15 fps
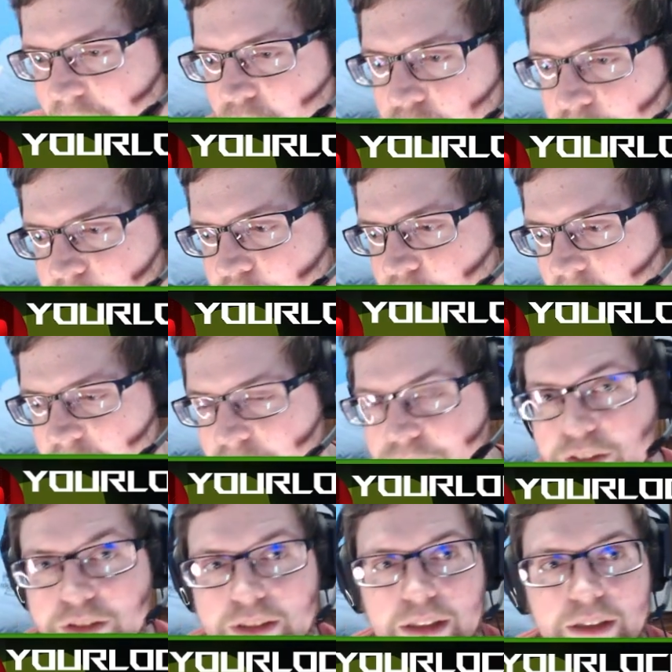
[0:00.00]
hope you have
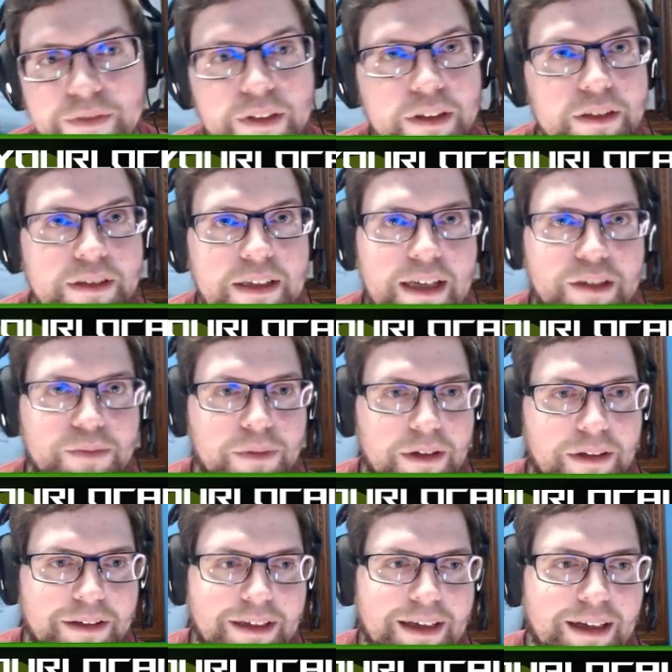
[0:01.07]
yourself a good day as
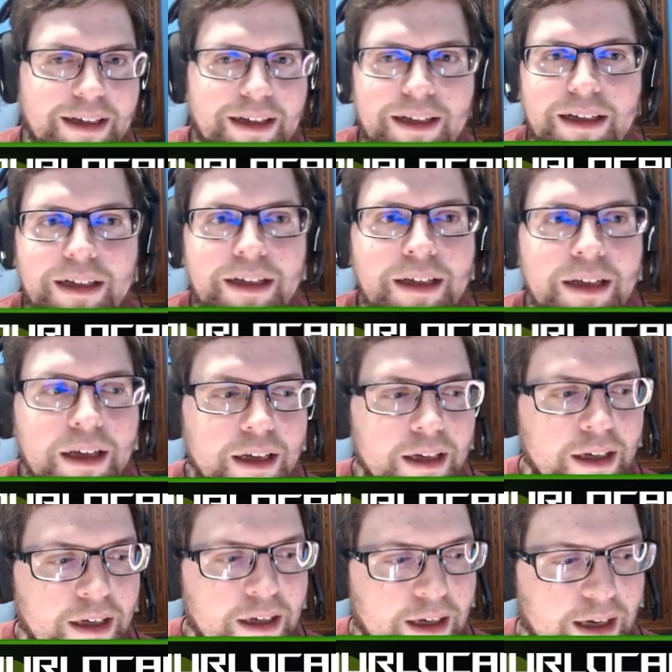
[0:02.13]
well.
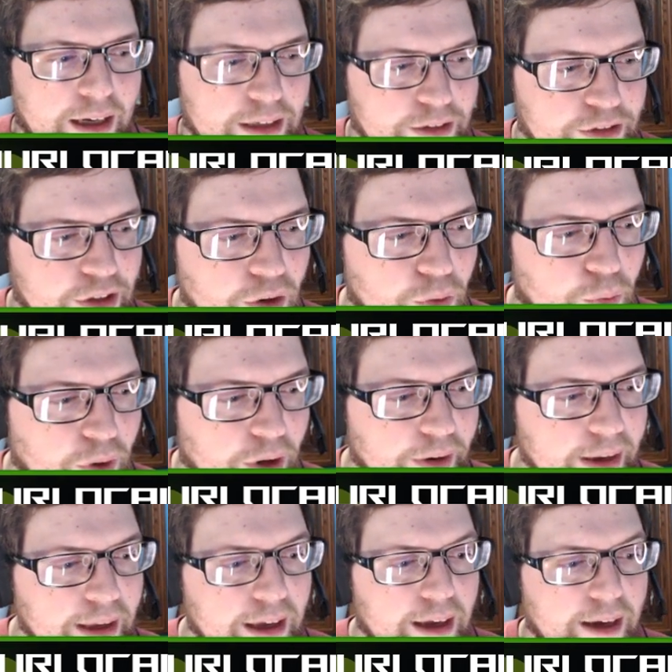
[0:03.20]
Don't
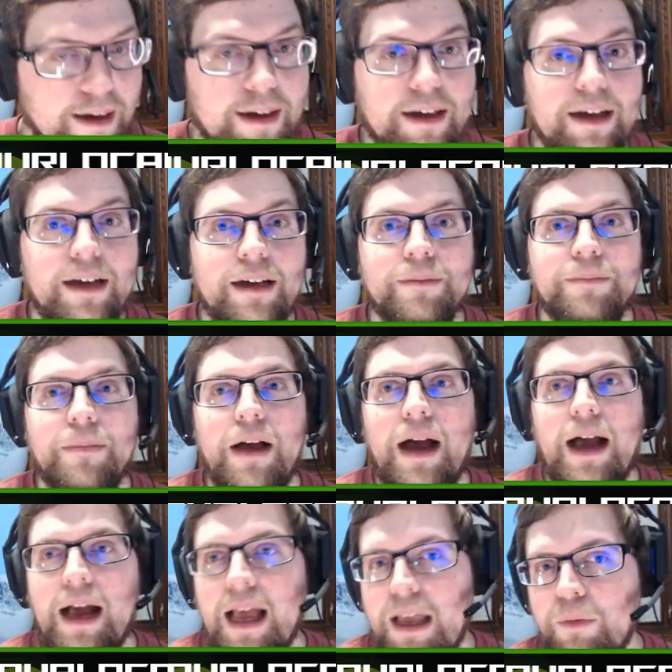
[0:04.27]
worry,
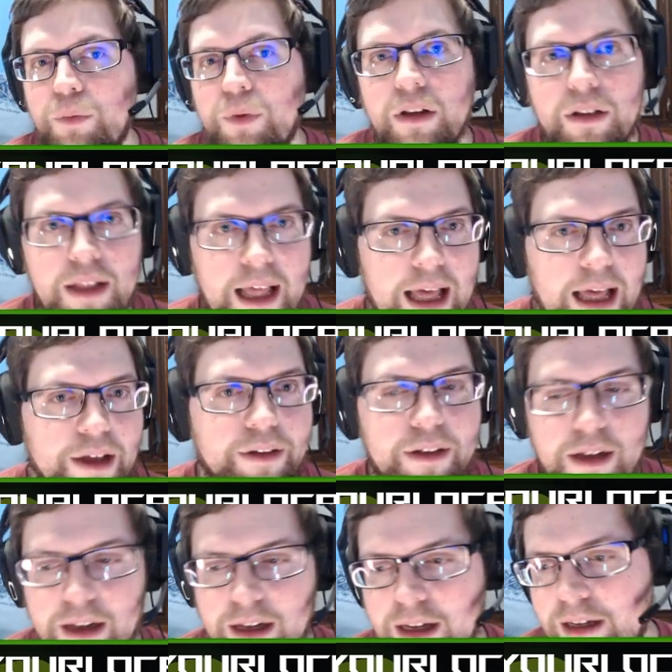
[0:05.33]
I will
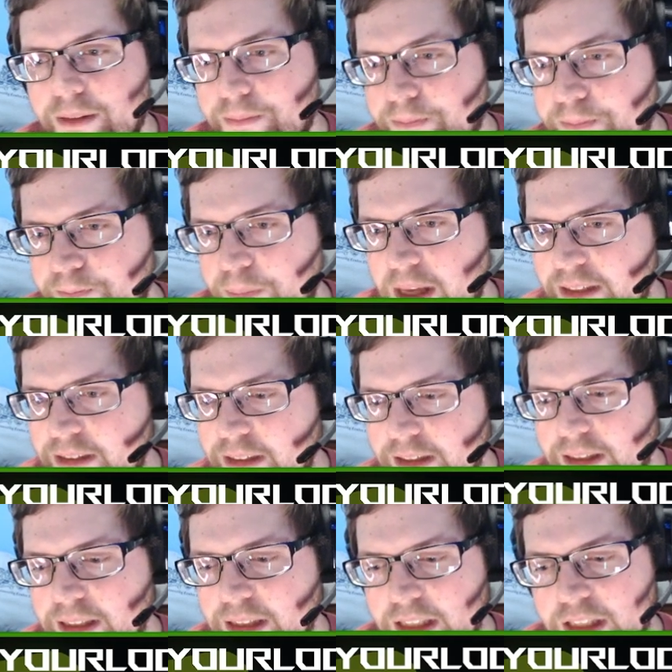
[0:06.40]
have,
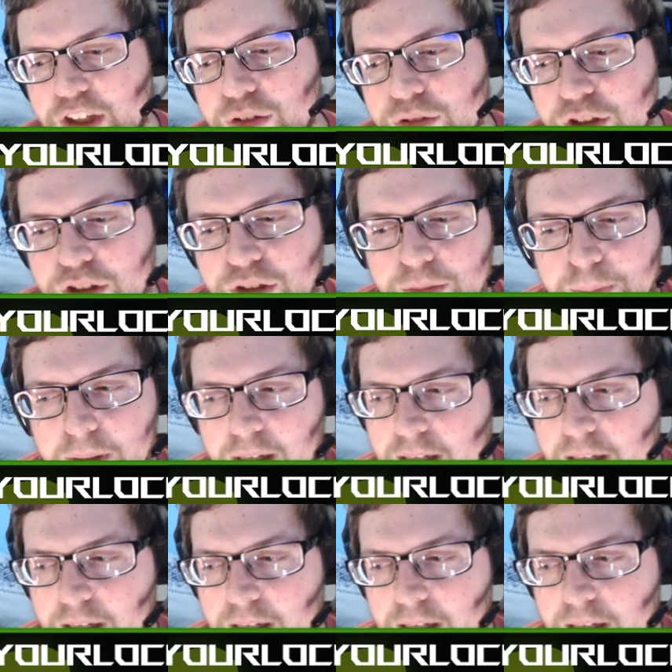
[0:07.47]
basically the YouTube